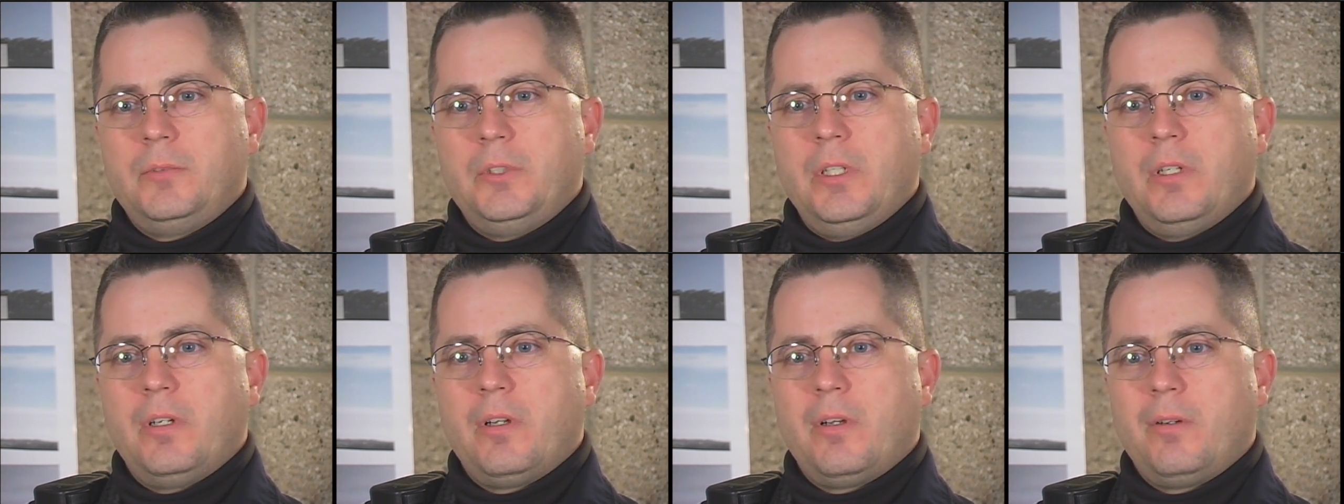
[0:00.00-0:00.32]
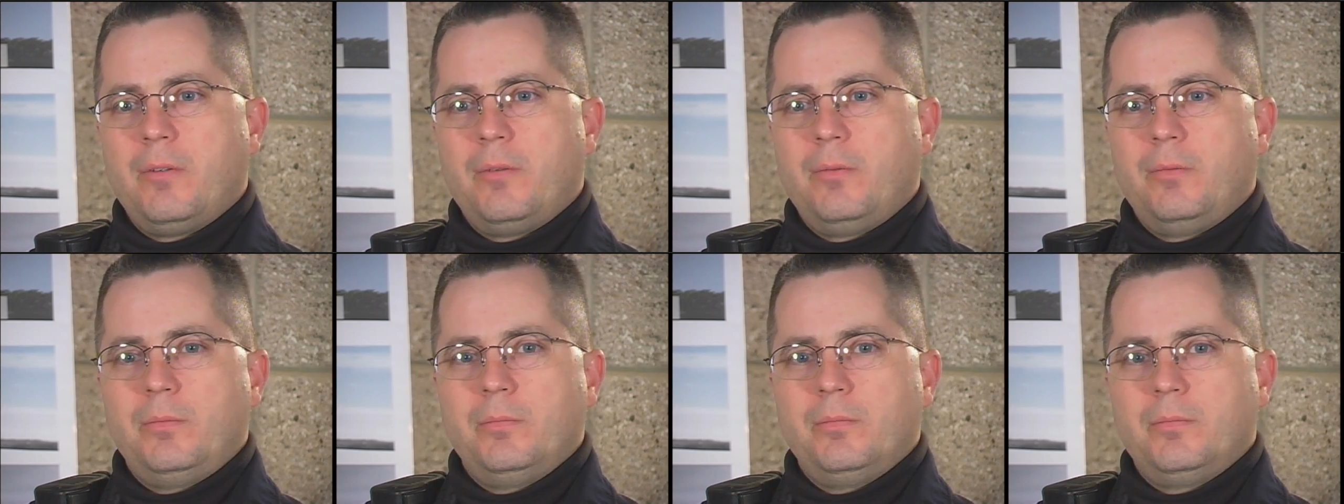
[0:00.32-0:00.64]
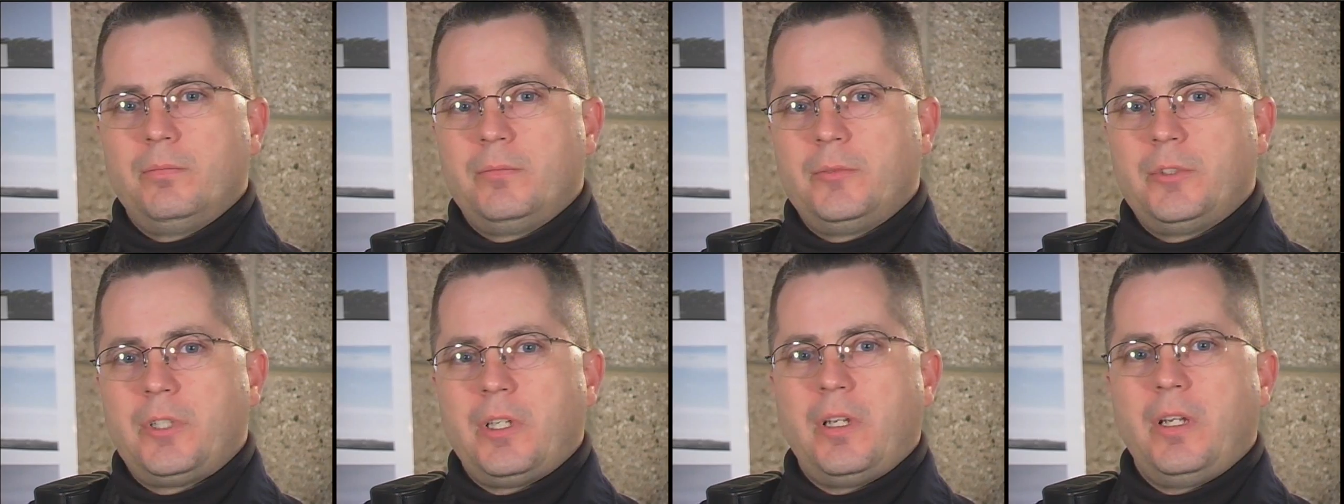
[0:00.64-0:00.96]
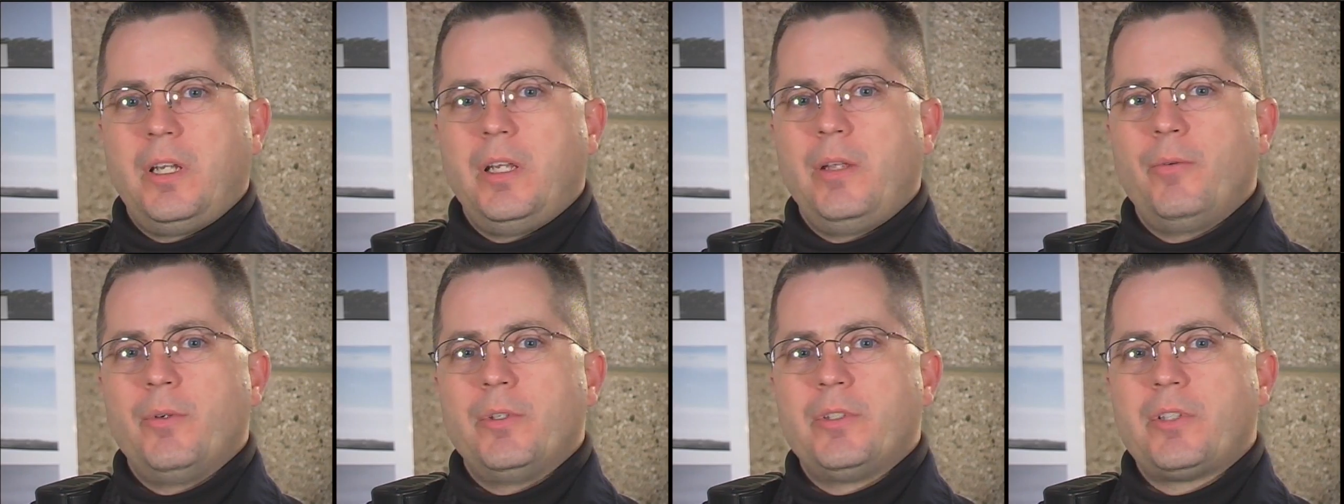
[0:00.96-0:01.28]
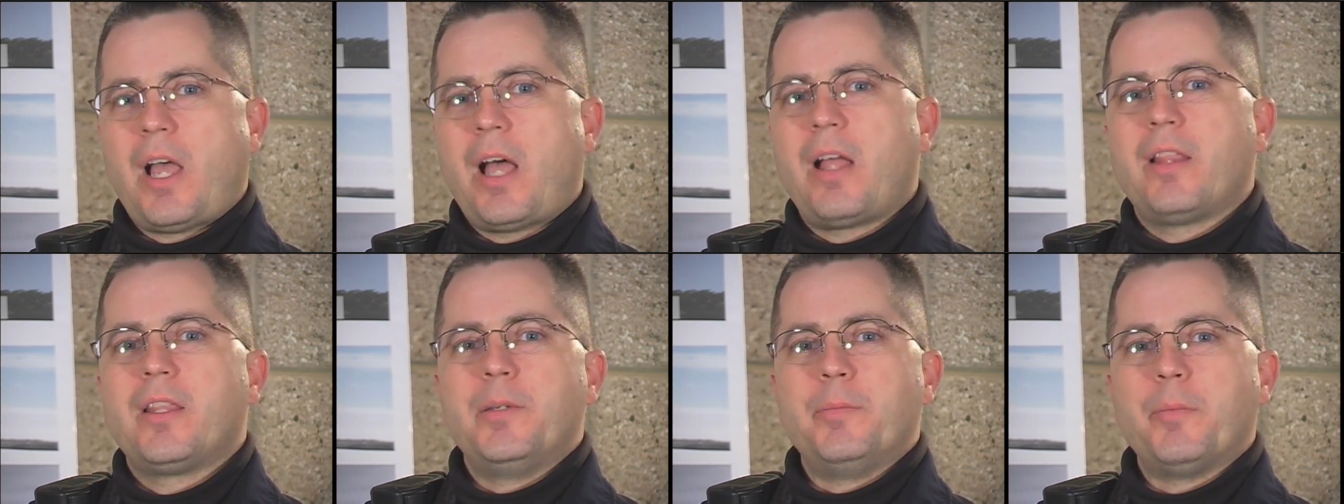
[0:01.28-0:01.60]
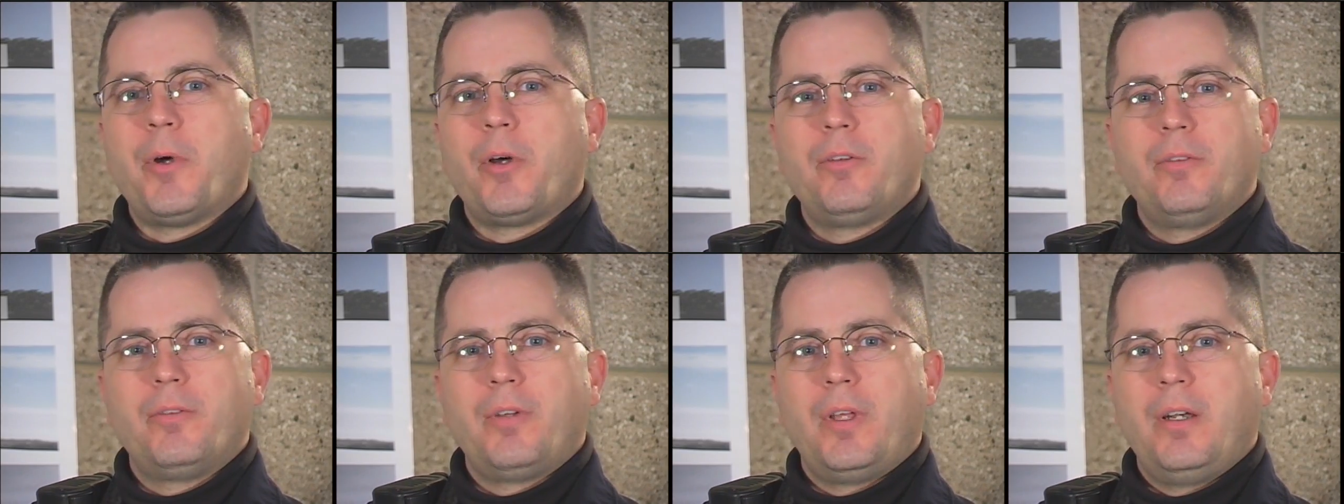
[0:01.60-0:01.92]
you know, said he was highly
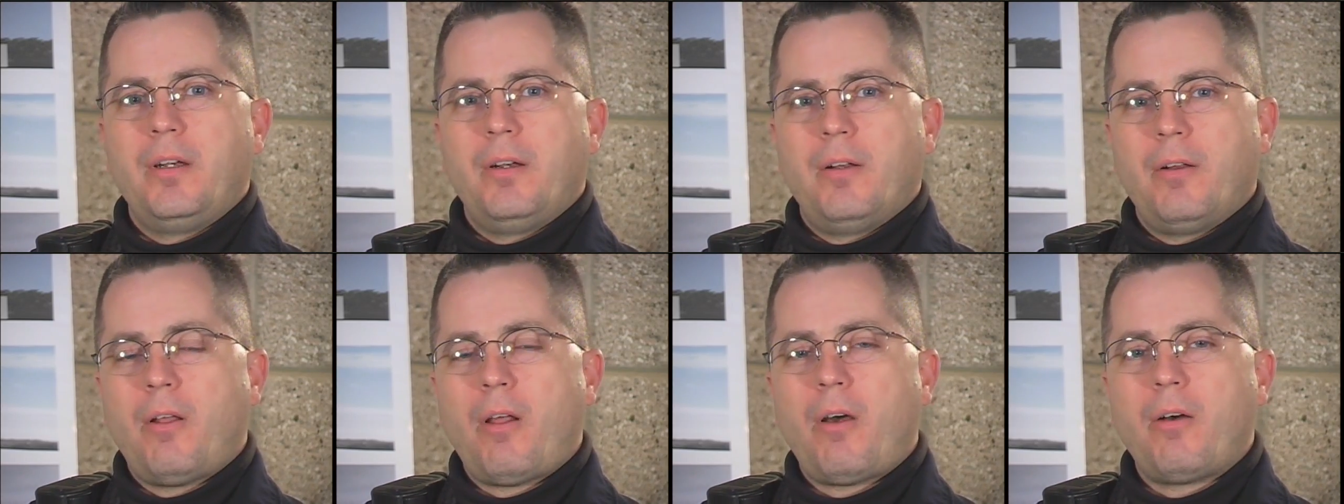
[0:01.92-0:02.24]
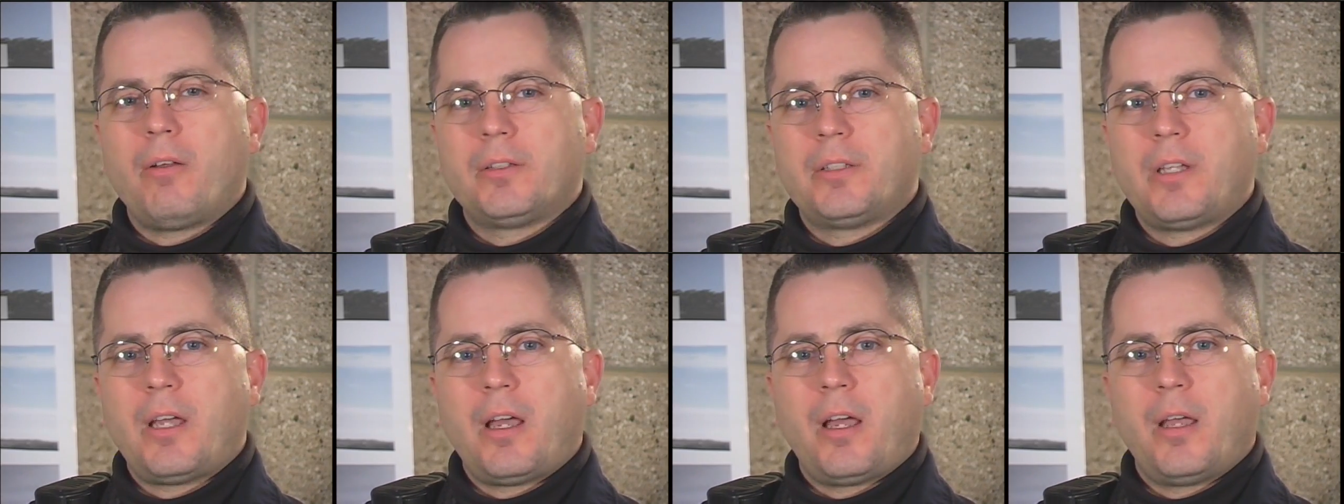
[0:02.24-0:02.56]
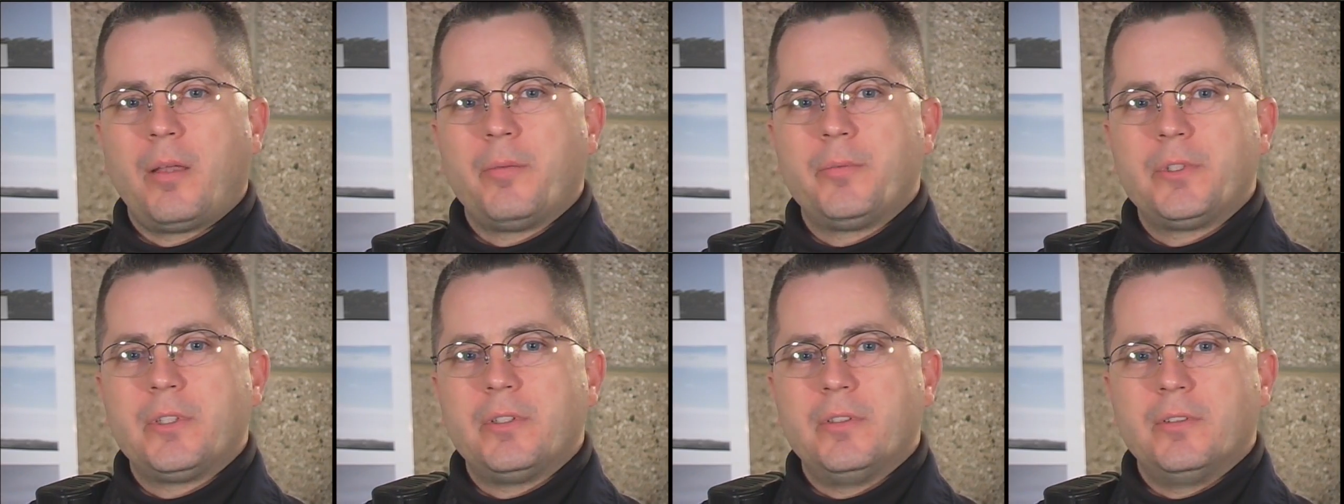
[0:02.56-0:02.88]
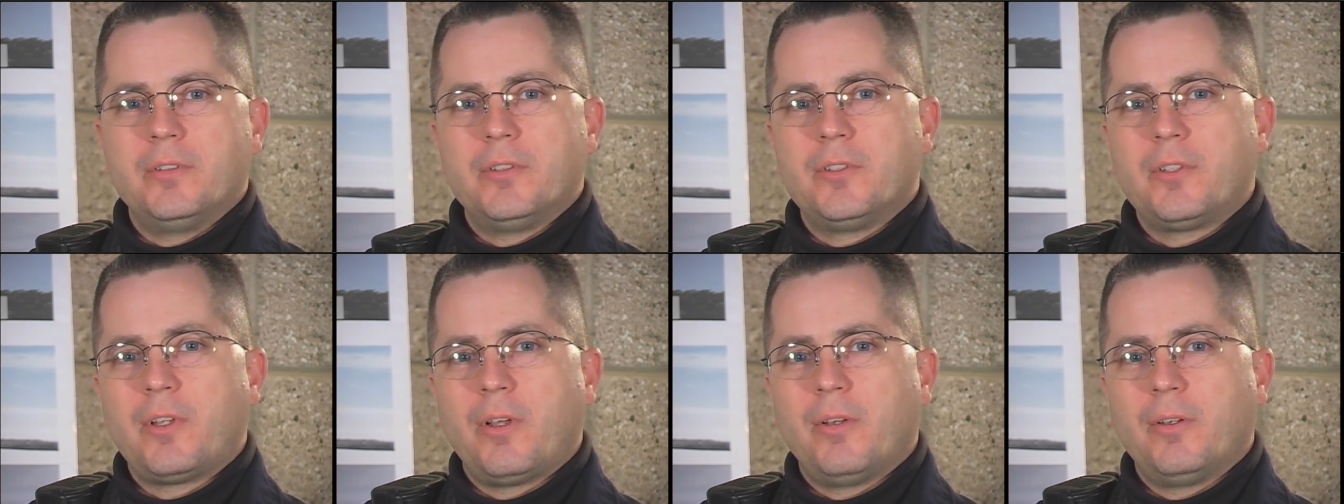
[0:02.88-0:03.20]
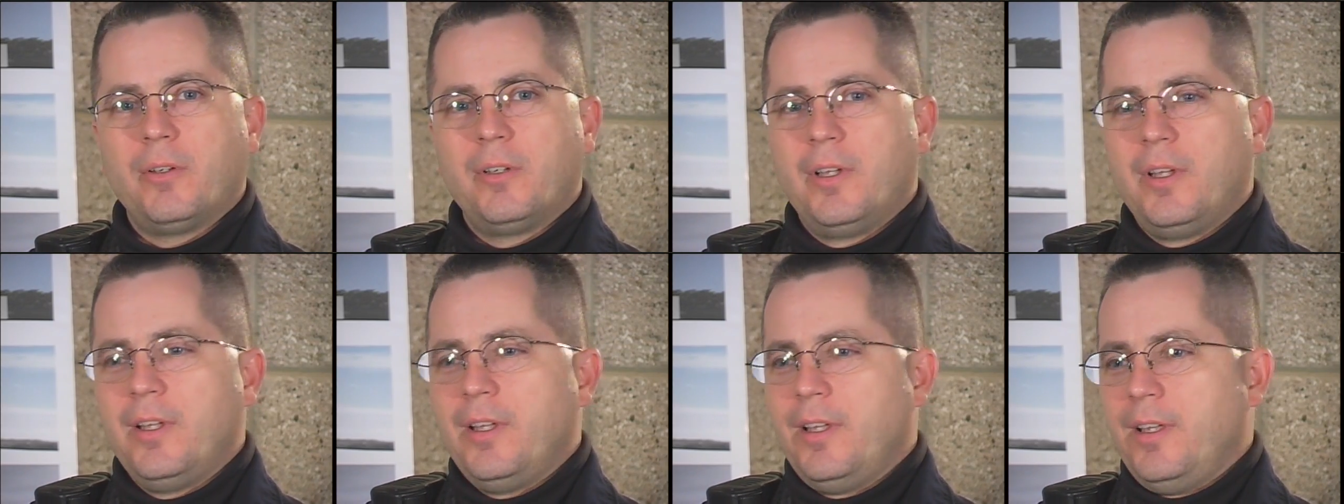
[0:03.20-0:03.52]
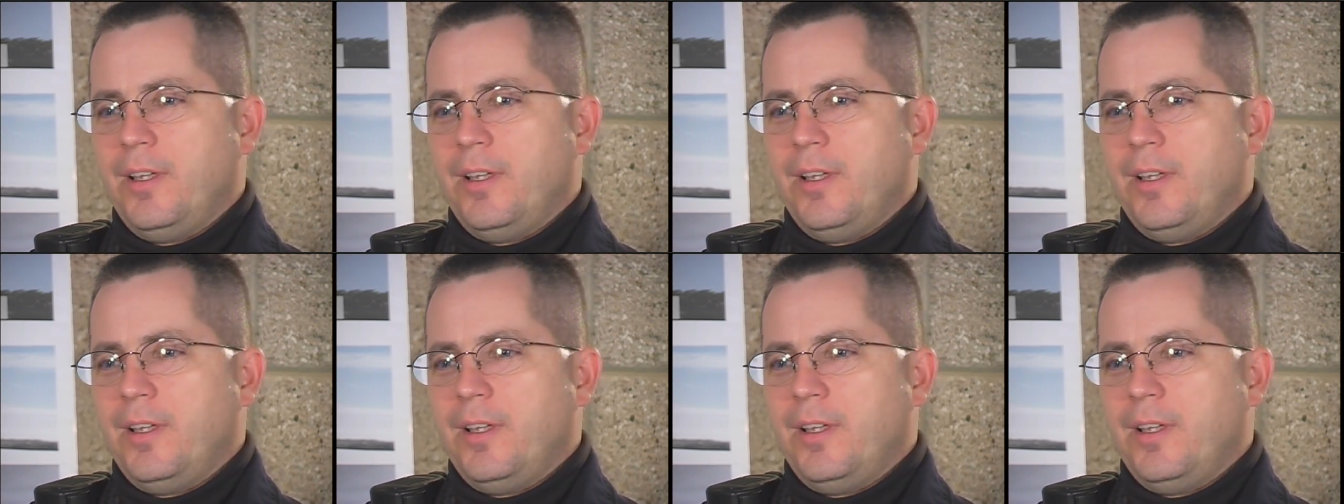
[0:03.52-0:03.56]
motivated at all times, and so